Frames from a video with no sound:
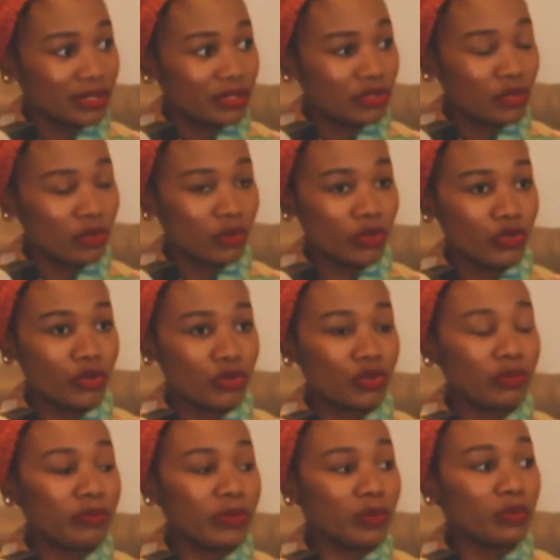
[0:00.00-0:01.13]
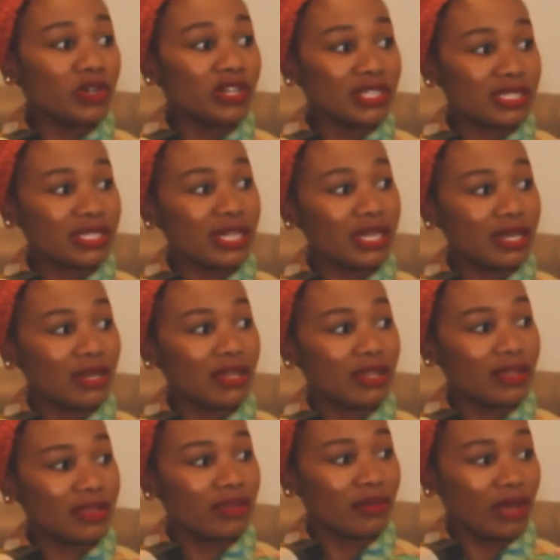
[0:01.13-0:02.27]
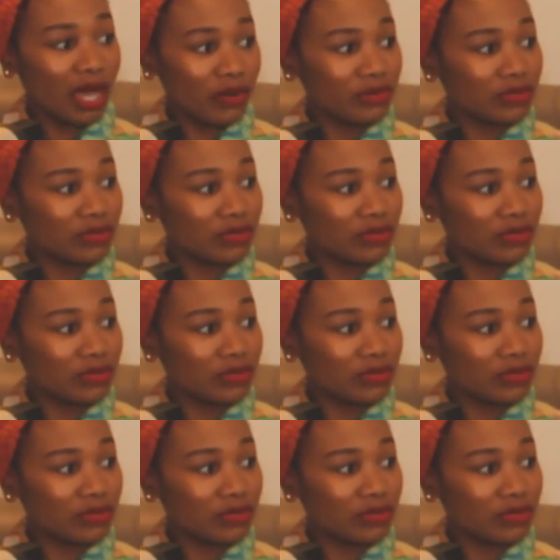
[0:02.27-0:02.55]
So you could be worse than how